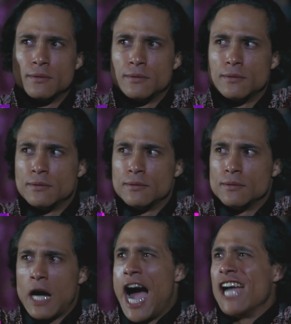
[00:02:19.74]
but his
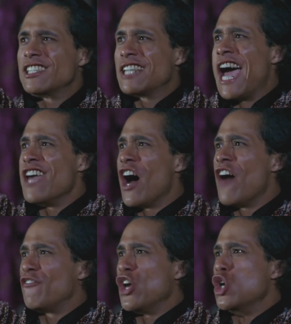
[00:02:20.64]
son Chris
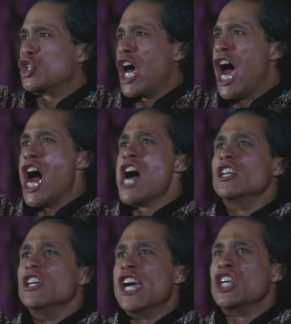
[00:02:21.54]
W. Hill also
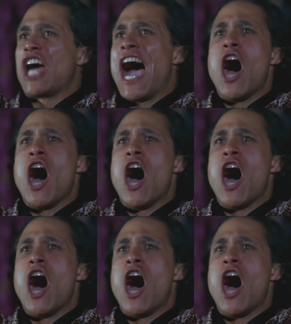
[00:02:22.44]
works in the